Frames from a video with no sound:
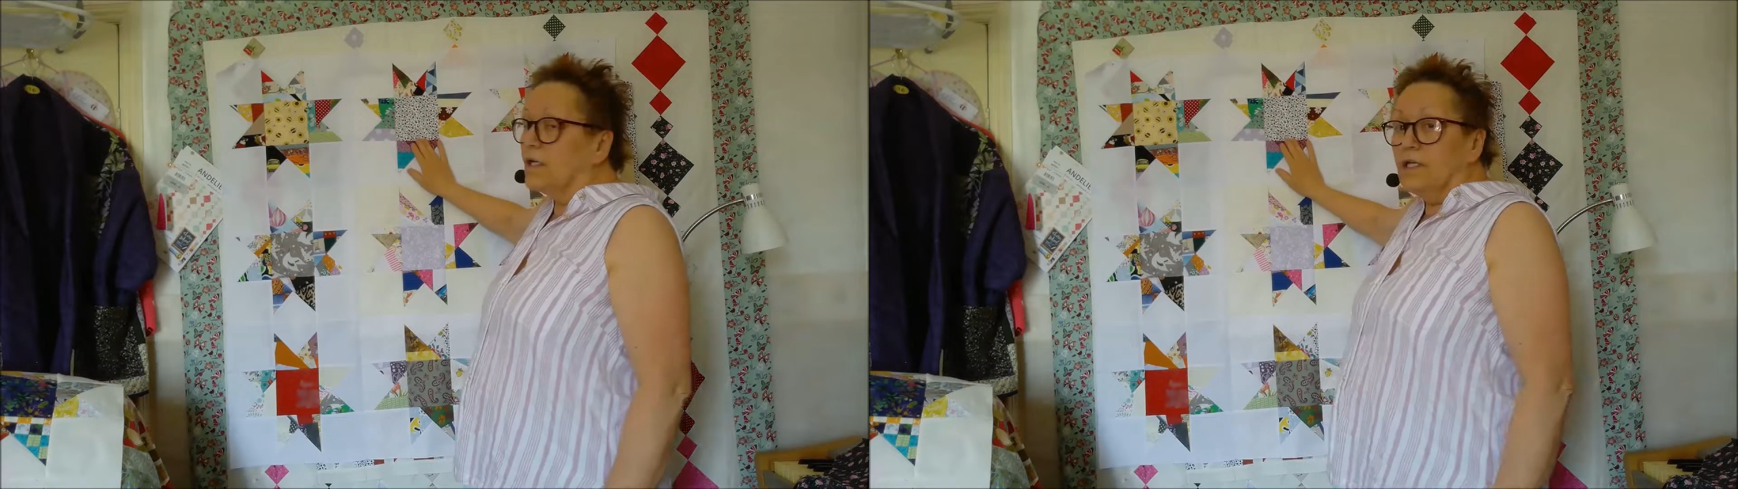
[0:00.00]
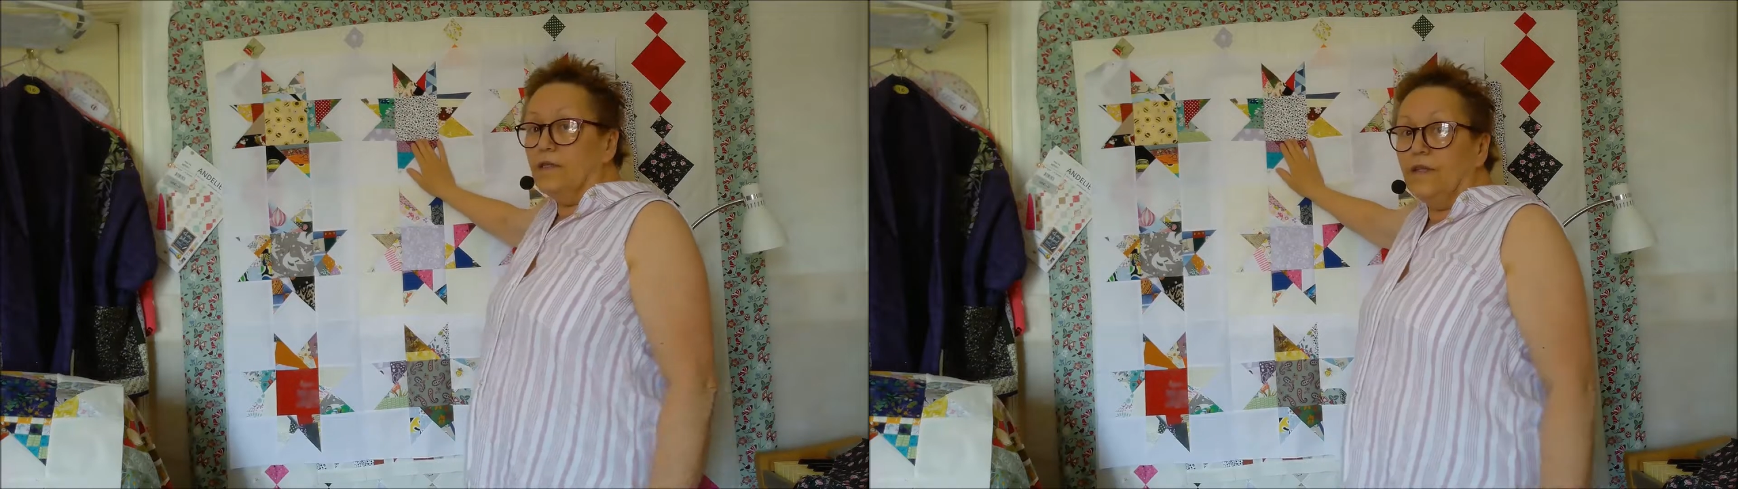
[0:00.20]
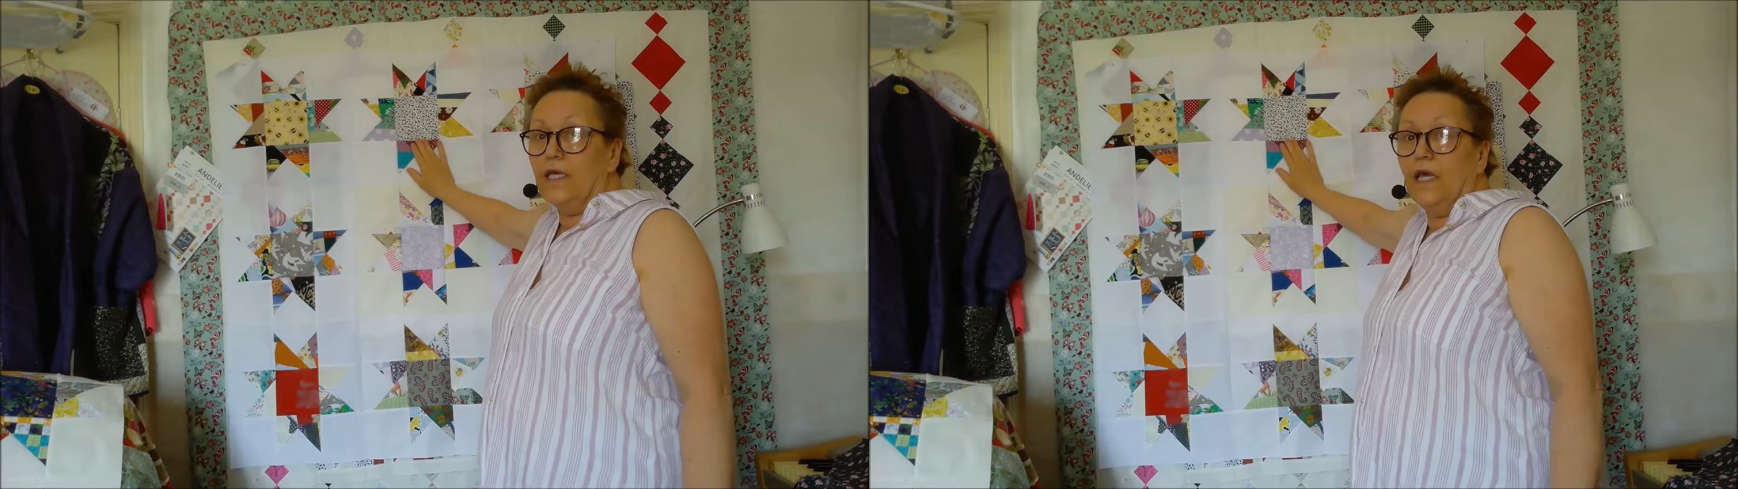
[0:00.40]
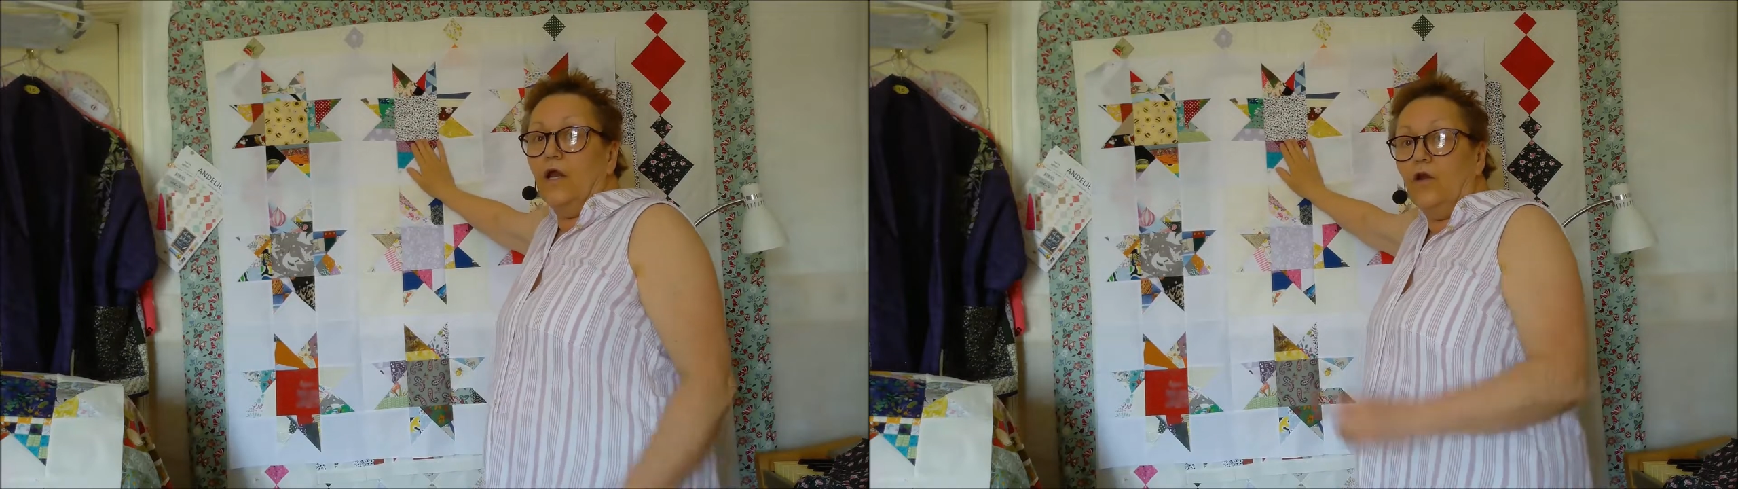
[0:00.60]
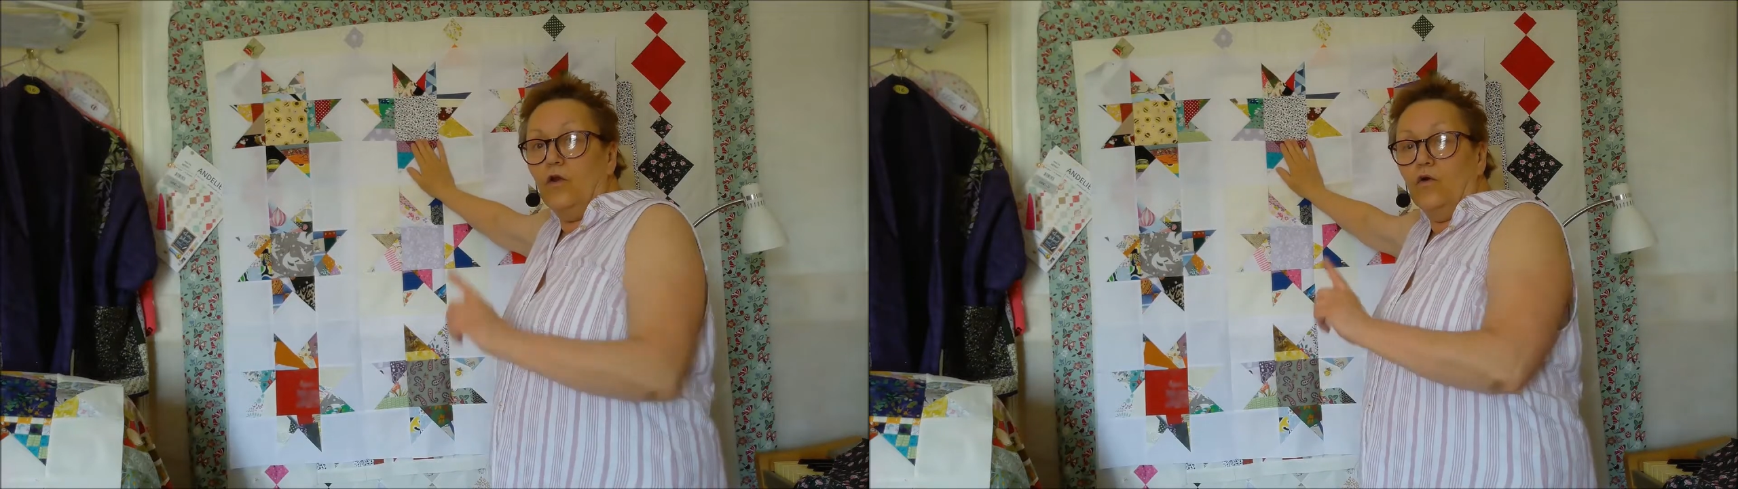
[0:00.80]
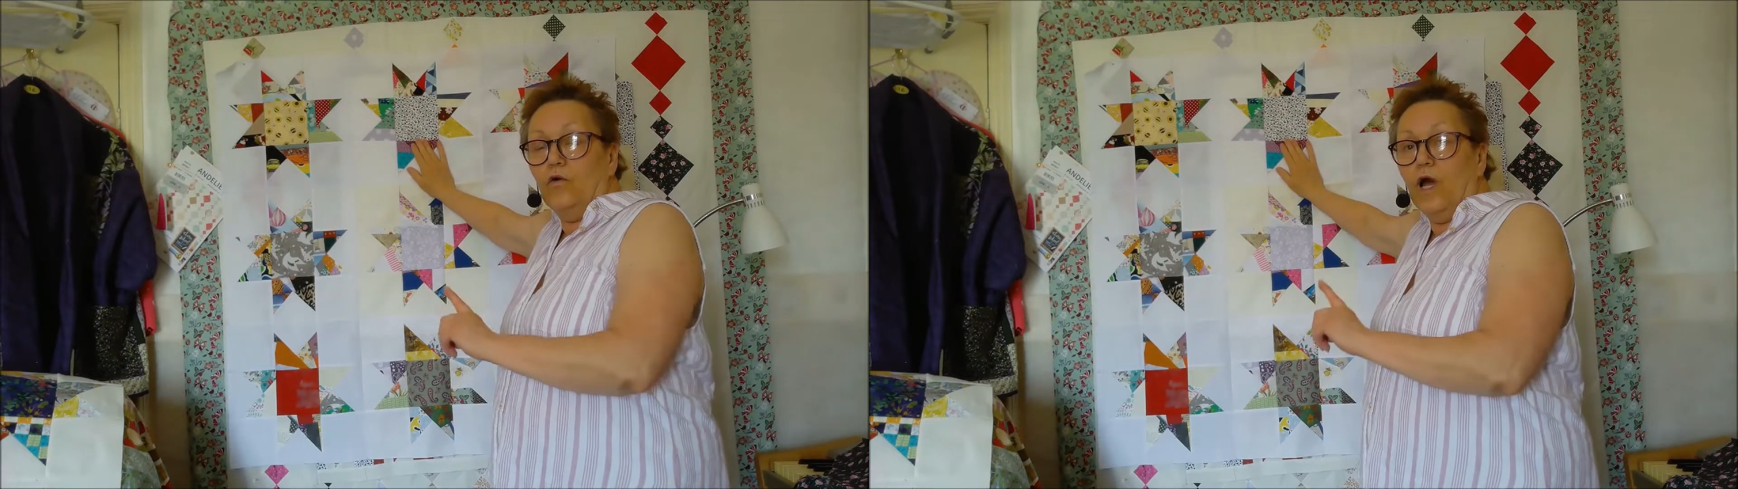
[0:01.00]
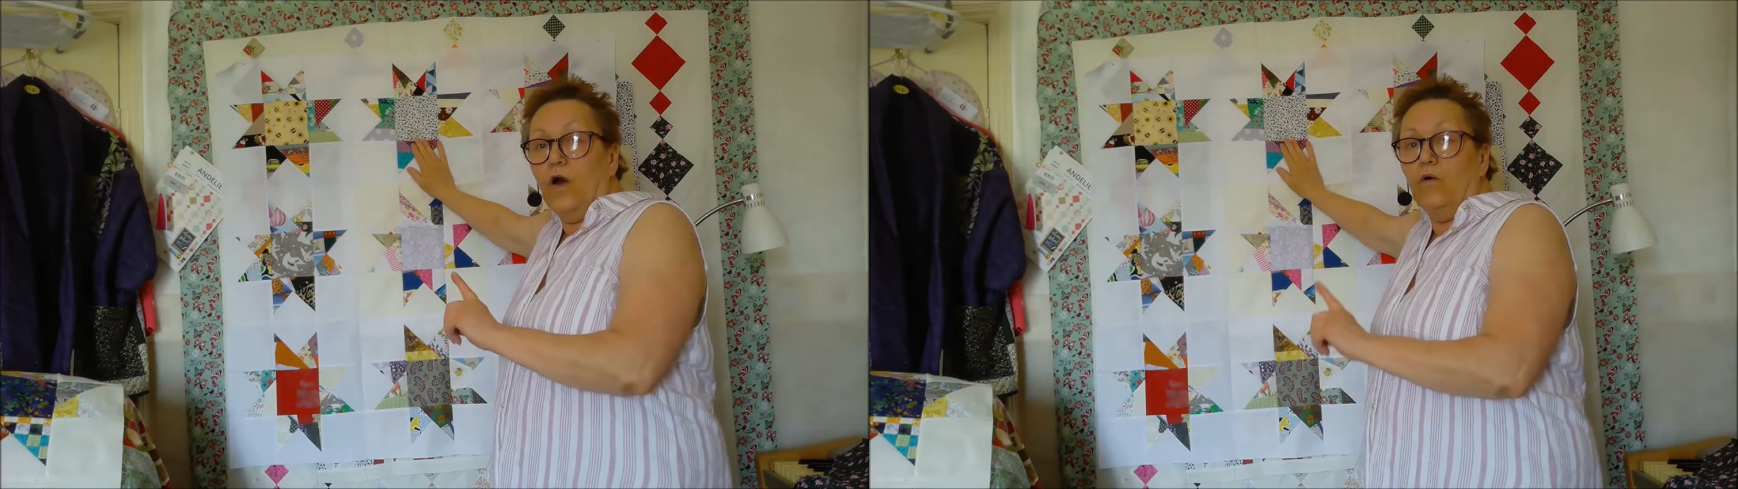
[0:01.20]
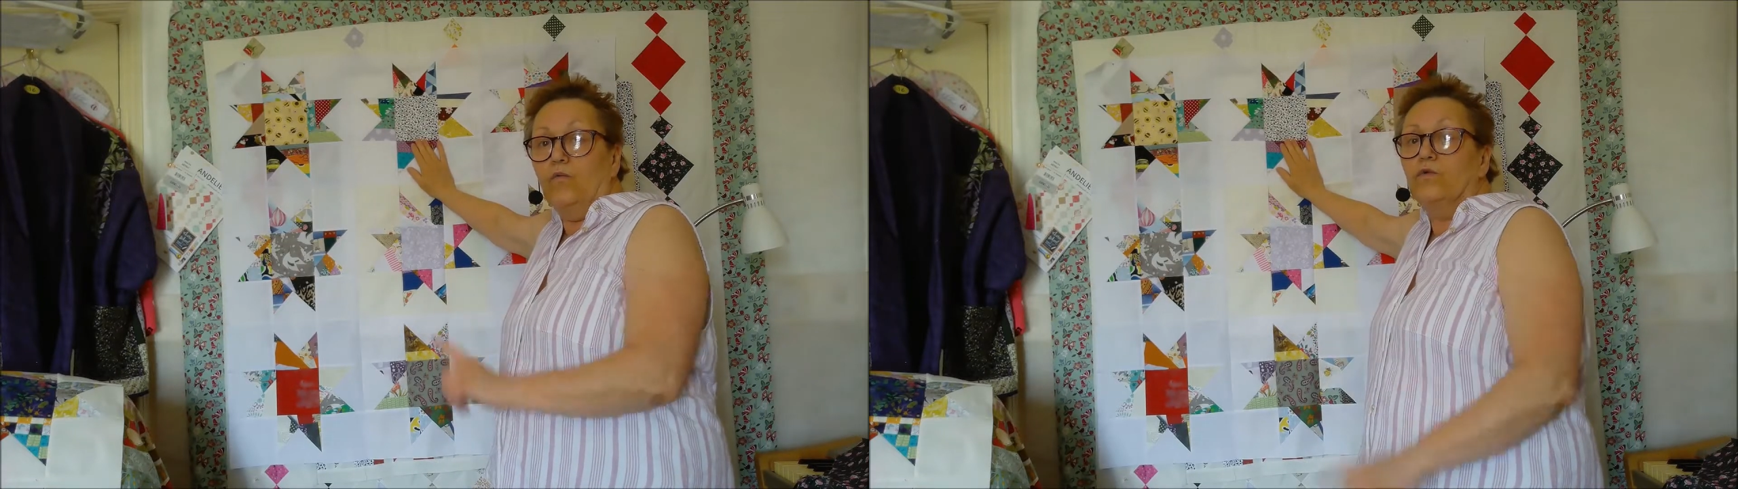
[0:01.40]
did the Laura
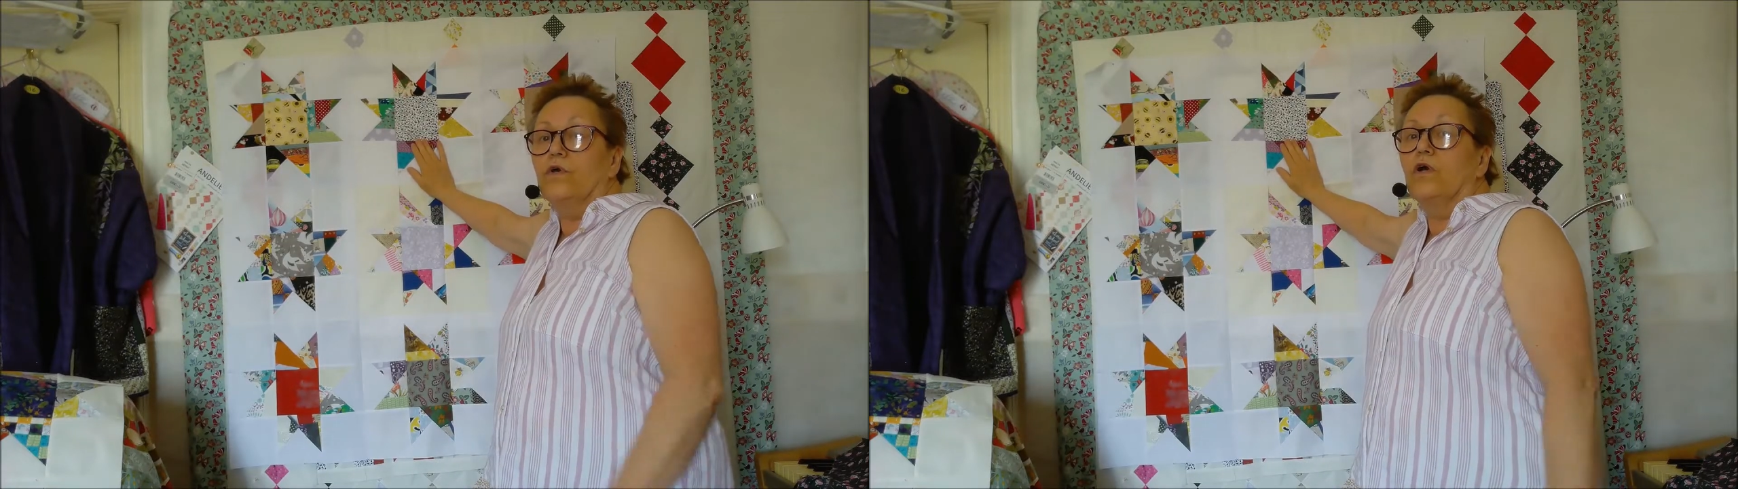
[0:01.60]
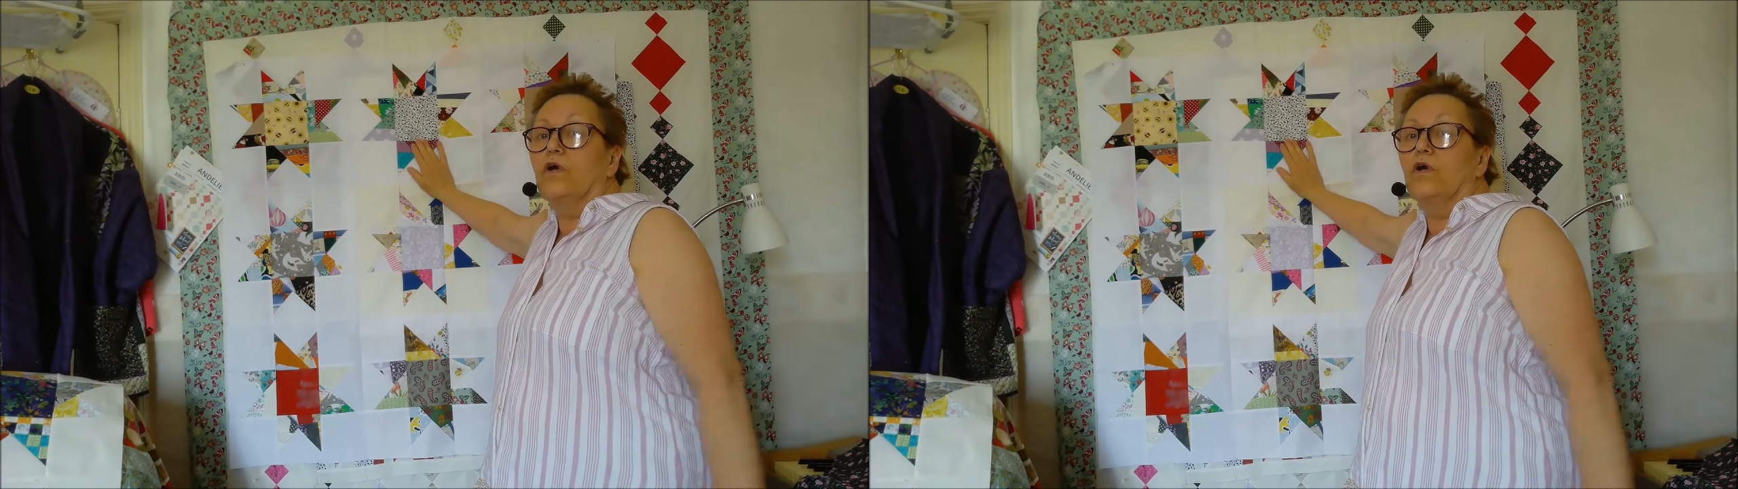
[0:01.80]
Holt